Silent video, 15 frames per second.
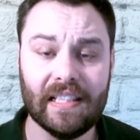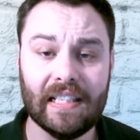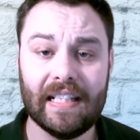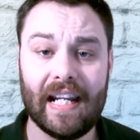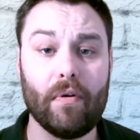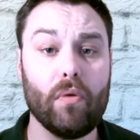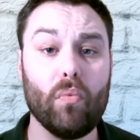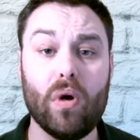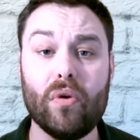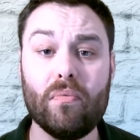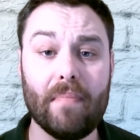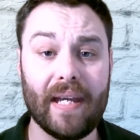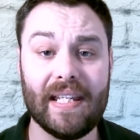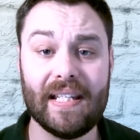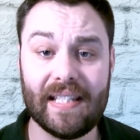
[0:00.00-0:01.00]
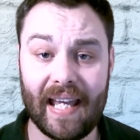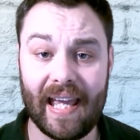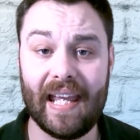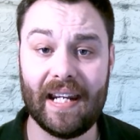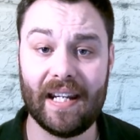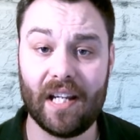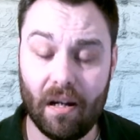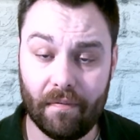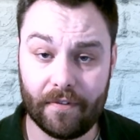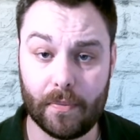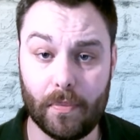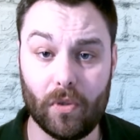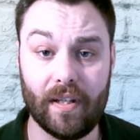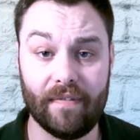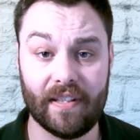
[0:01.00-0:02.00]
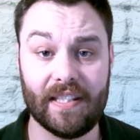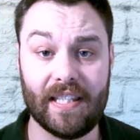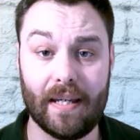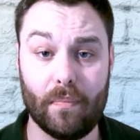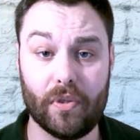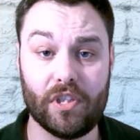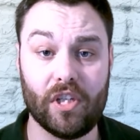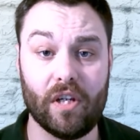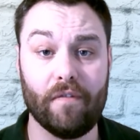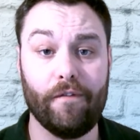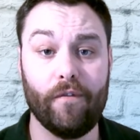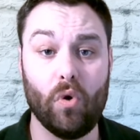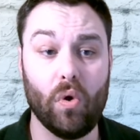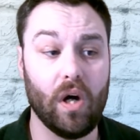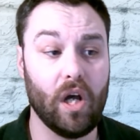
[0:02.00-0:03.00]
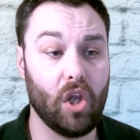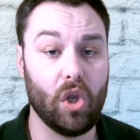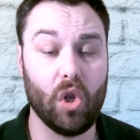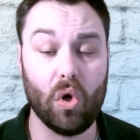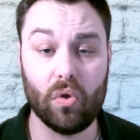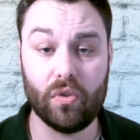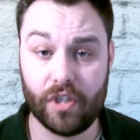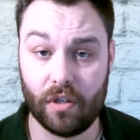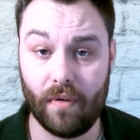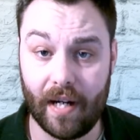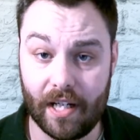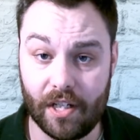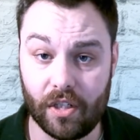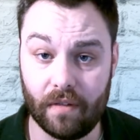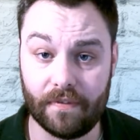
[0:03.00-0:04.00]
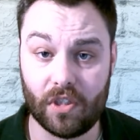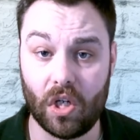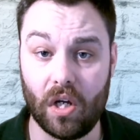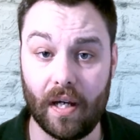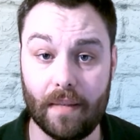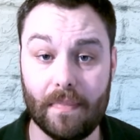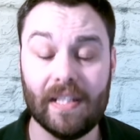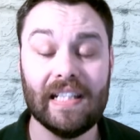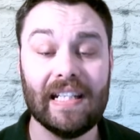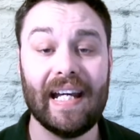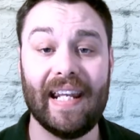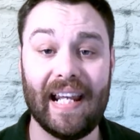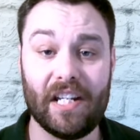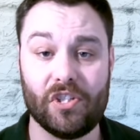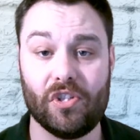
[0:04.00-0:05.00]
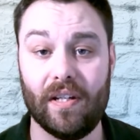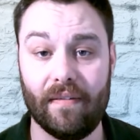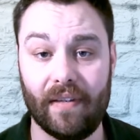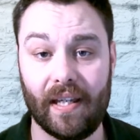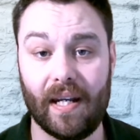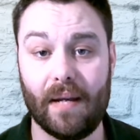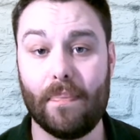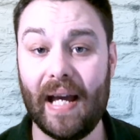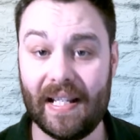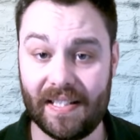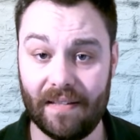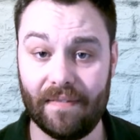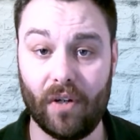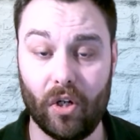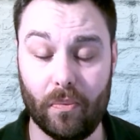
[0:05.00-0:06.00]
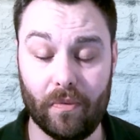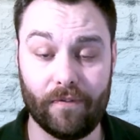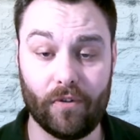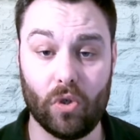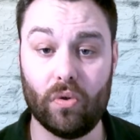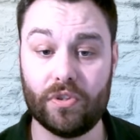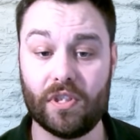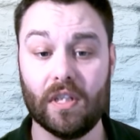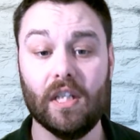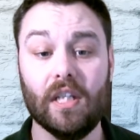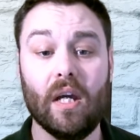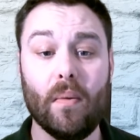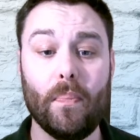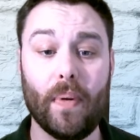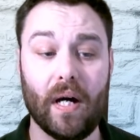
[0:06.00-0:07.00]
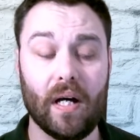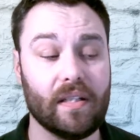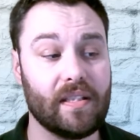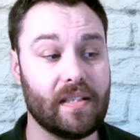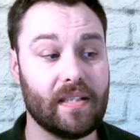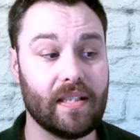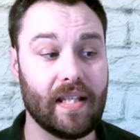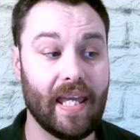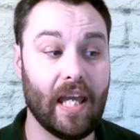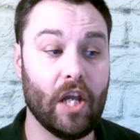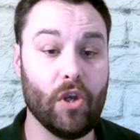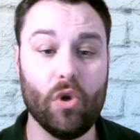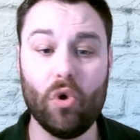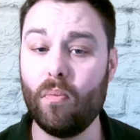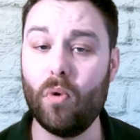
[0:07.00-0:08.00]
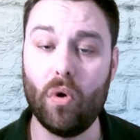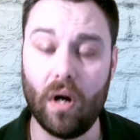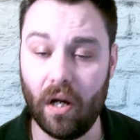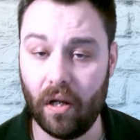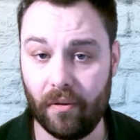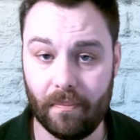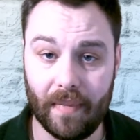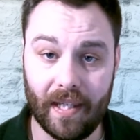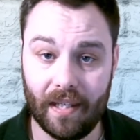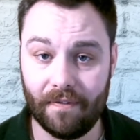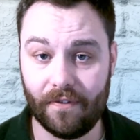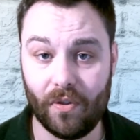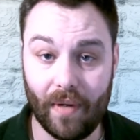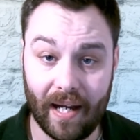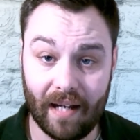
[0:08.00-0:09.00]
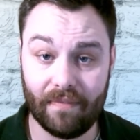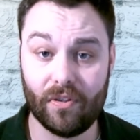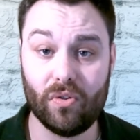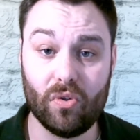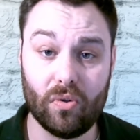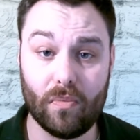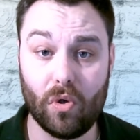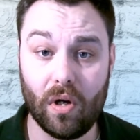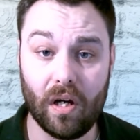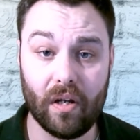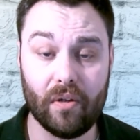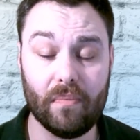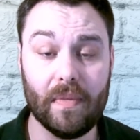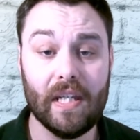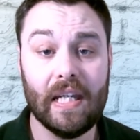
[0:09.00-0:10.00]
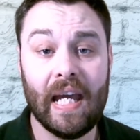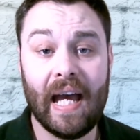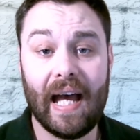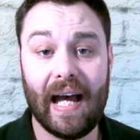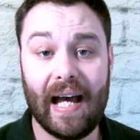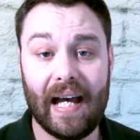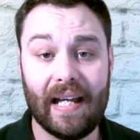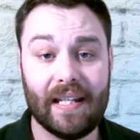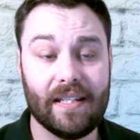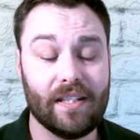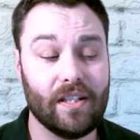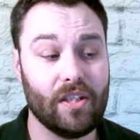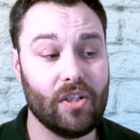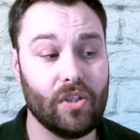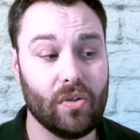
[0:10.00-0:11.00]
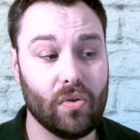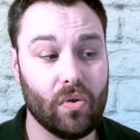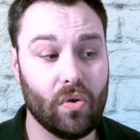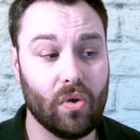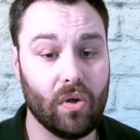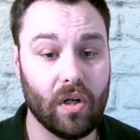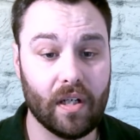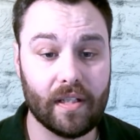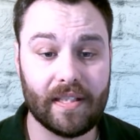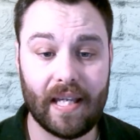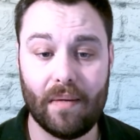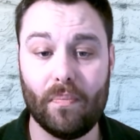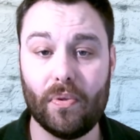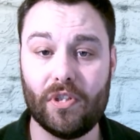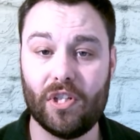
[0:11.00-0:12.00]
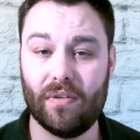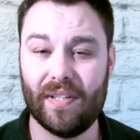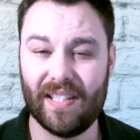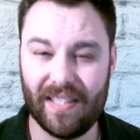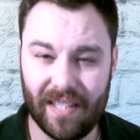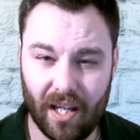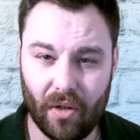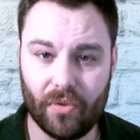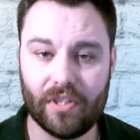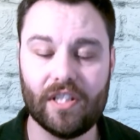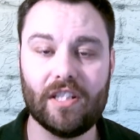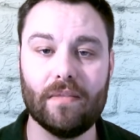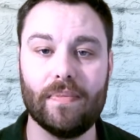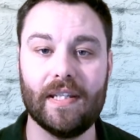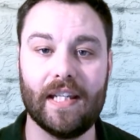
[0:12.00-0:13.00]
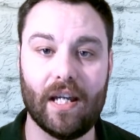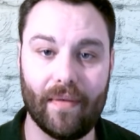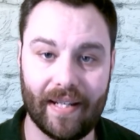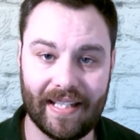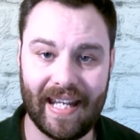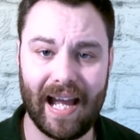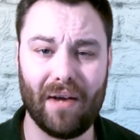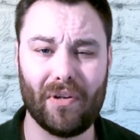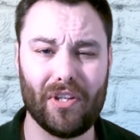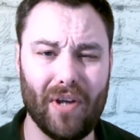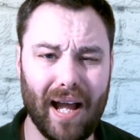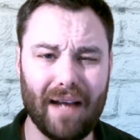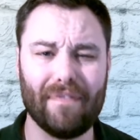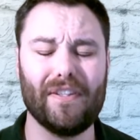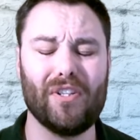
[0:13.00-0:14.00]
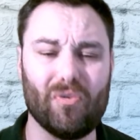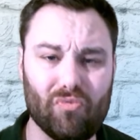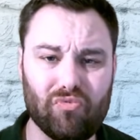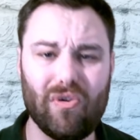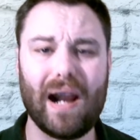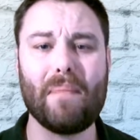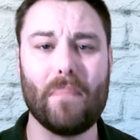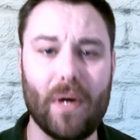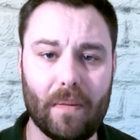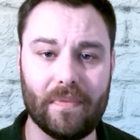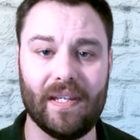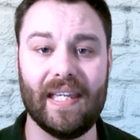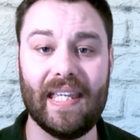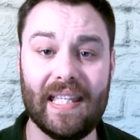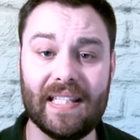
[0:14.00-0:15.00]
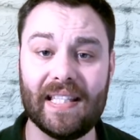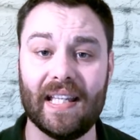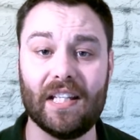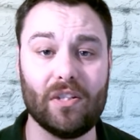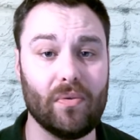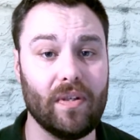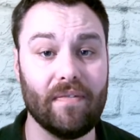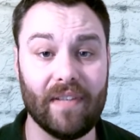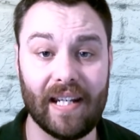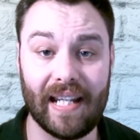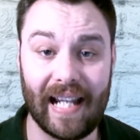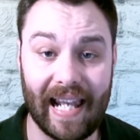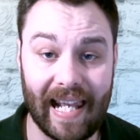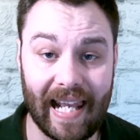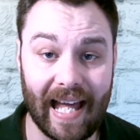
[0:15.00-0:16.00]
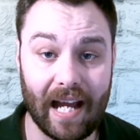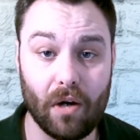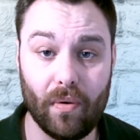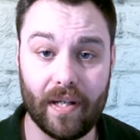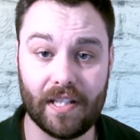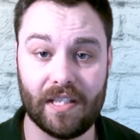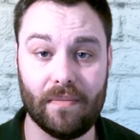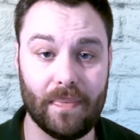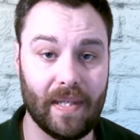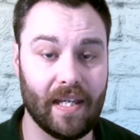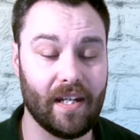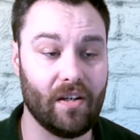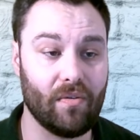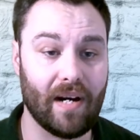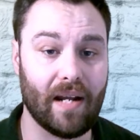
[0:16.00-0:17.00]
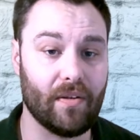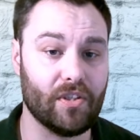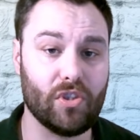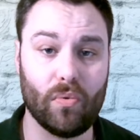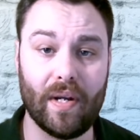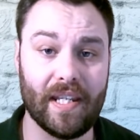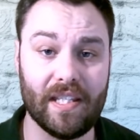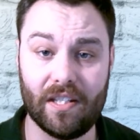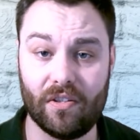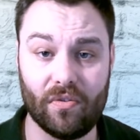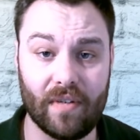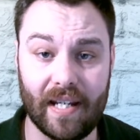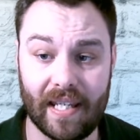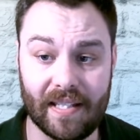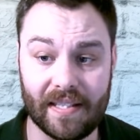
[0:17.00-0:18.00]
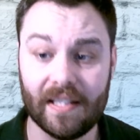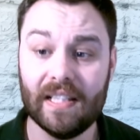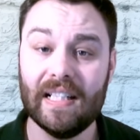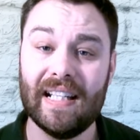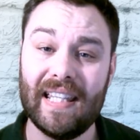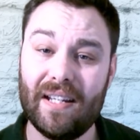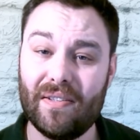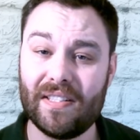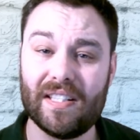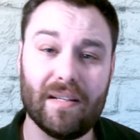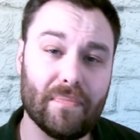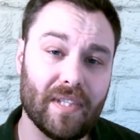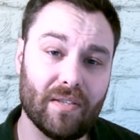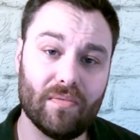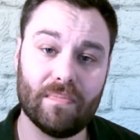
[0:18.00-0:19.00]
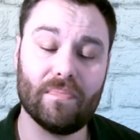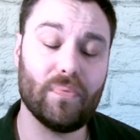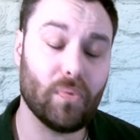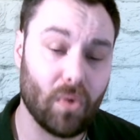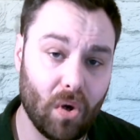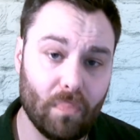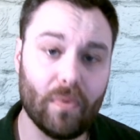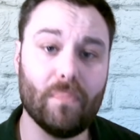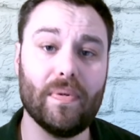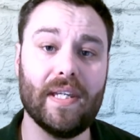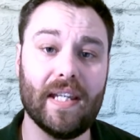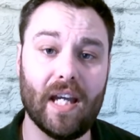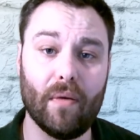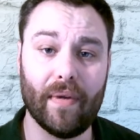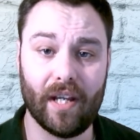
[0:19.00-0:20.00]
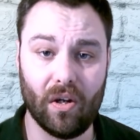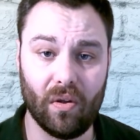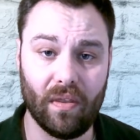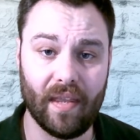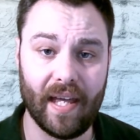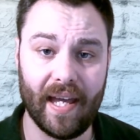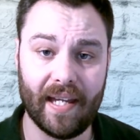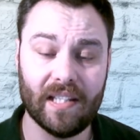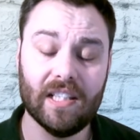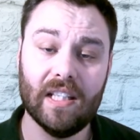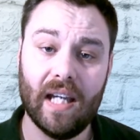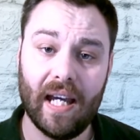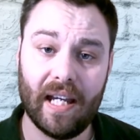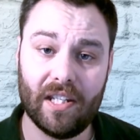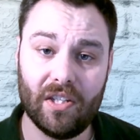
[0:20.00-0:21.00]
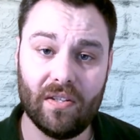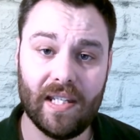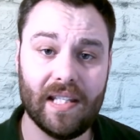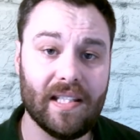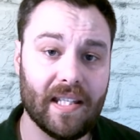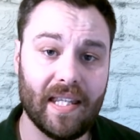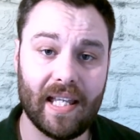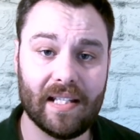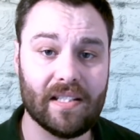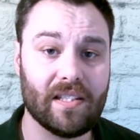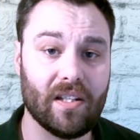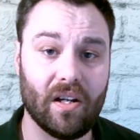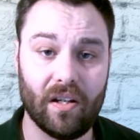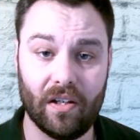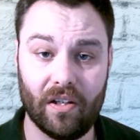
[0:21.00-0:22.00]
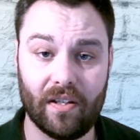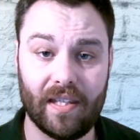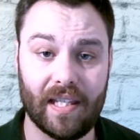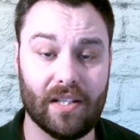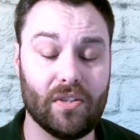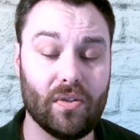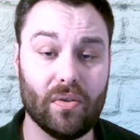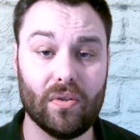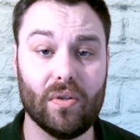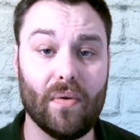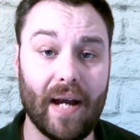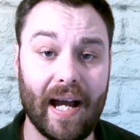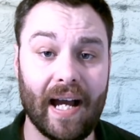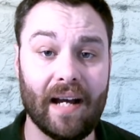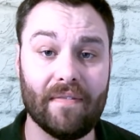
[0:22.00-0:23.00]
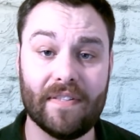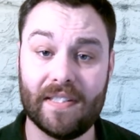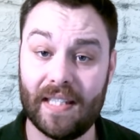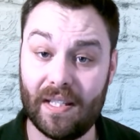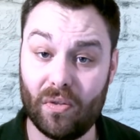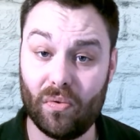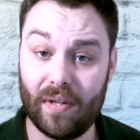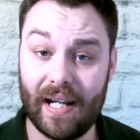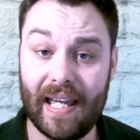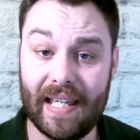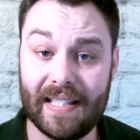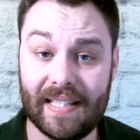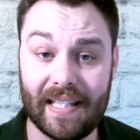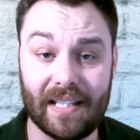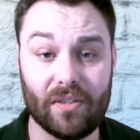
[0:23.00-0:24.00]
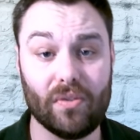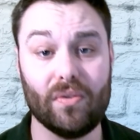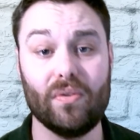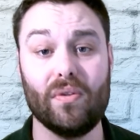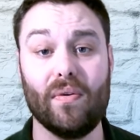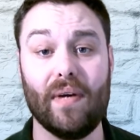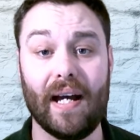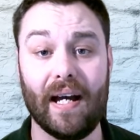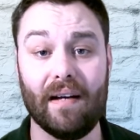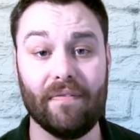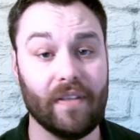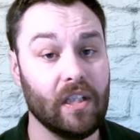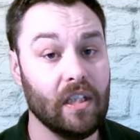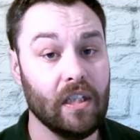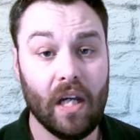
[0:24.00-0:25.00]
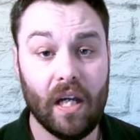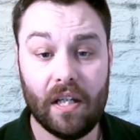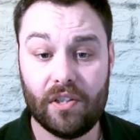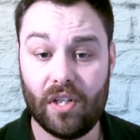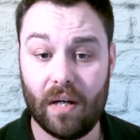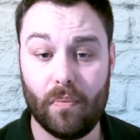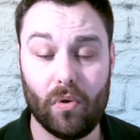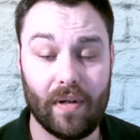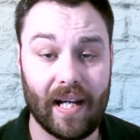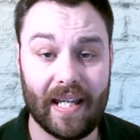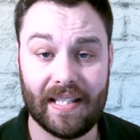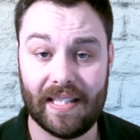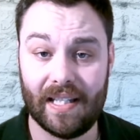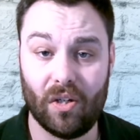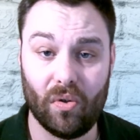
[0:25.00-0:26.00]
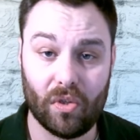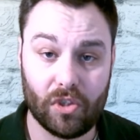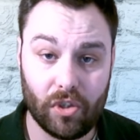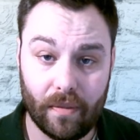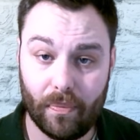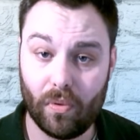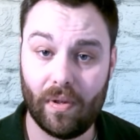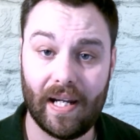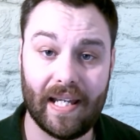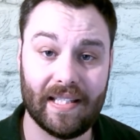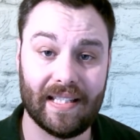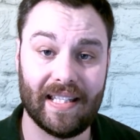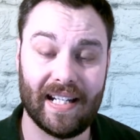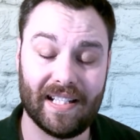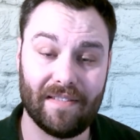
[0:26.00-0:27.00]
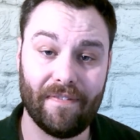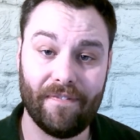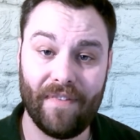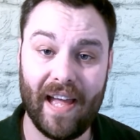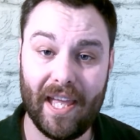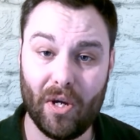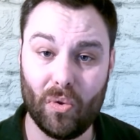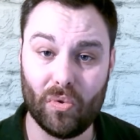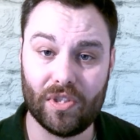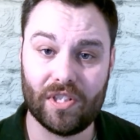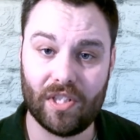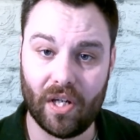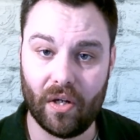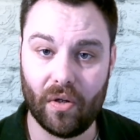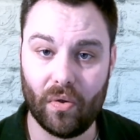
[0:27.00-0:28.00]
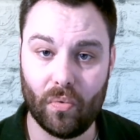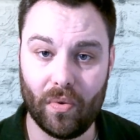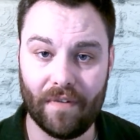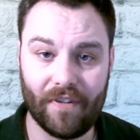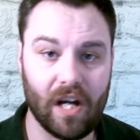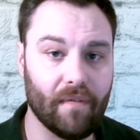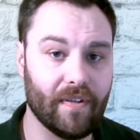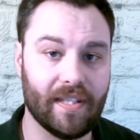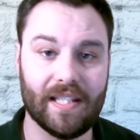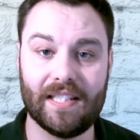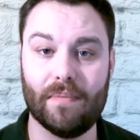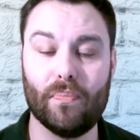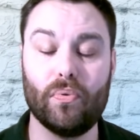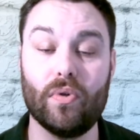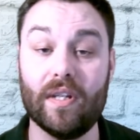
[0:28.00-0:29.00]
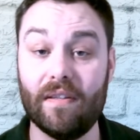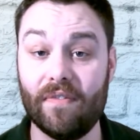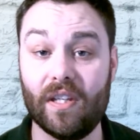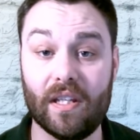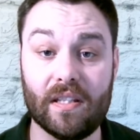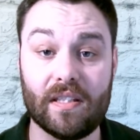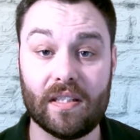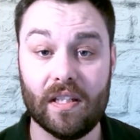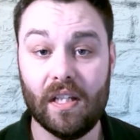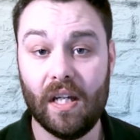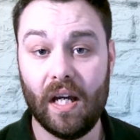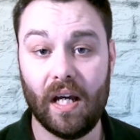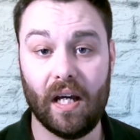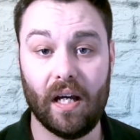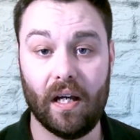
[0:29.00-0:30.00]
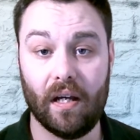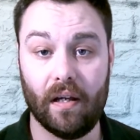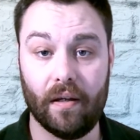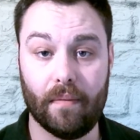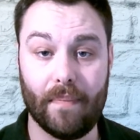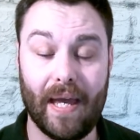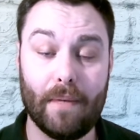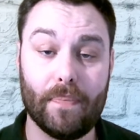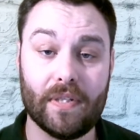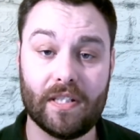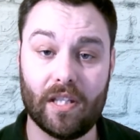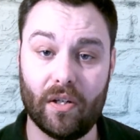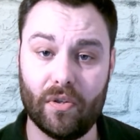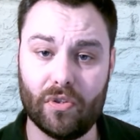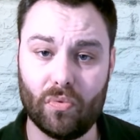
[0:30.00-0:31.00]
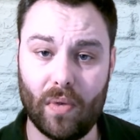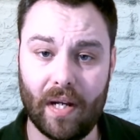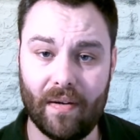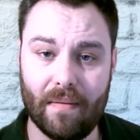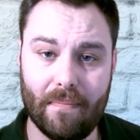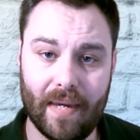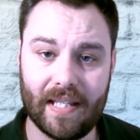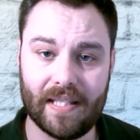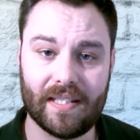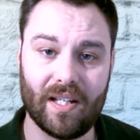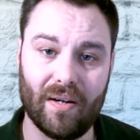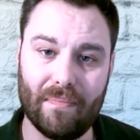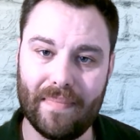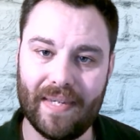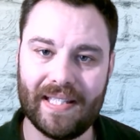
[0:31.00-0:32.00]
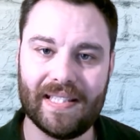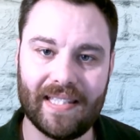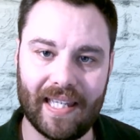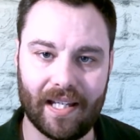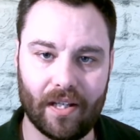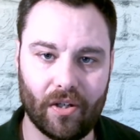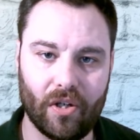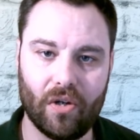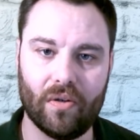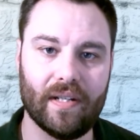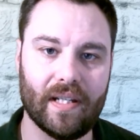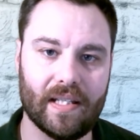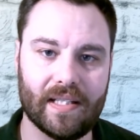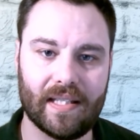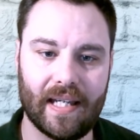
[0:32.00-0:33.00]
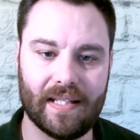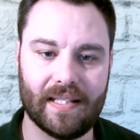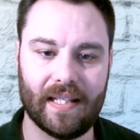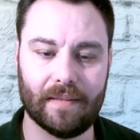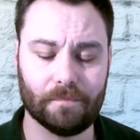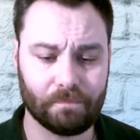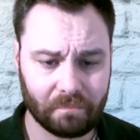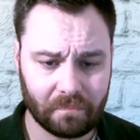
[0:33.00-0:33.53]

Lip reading: Now, it won't maintain a comfortable living temperature for a long duration of time, unless you're living in a passive home, of course. But a normal home, if you have a normal home and your temperature is noticeably going down and you're having to ramp up your heating to even allow it to be at around a 20 degrees, there is something probably going on there. And you need to then start looking, do you have single glazing? Do you have double glazing or triple glazing that has failed? So we've covered this in previous episodes, where it may start misting and condensating.